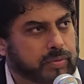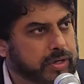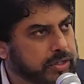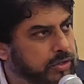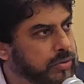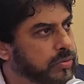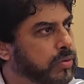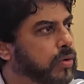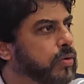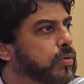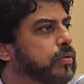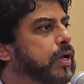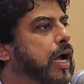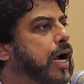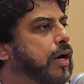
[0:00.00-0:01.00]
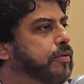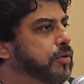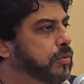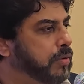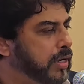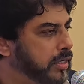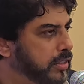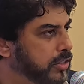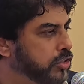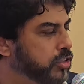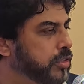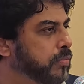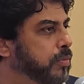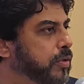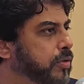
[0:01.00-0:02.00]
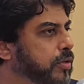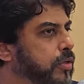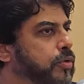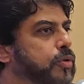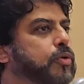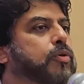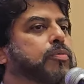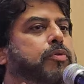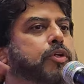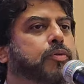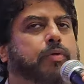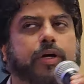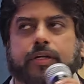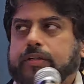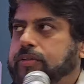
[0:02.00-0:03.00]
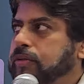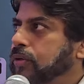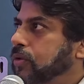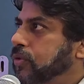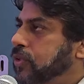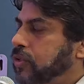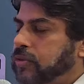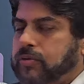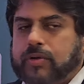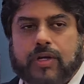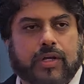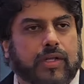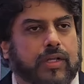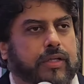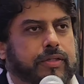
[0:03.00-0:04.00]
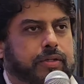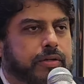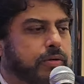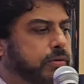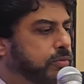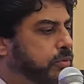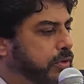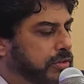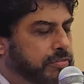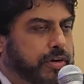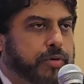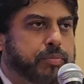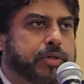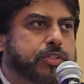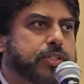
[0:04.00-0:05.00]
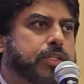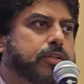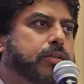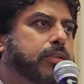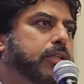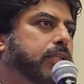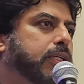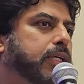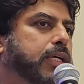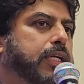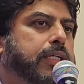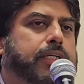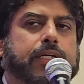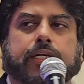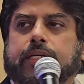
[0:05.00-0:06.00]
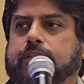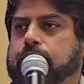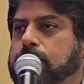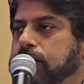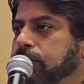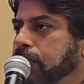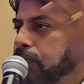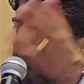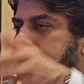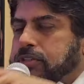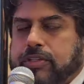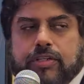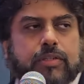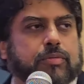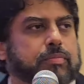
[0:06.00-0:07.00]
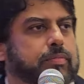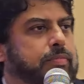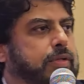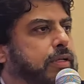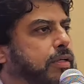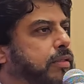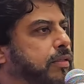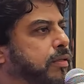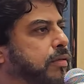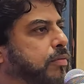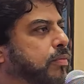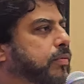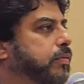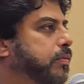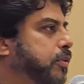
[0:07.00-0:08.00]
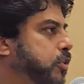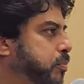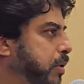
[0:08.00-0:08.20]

what you own, how you want it distributed, whom you want it to go to, you know, 25% to the kid, 25% to the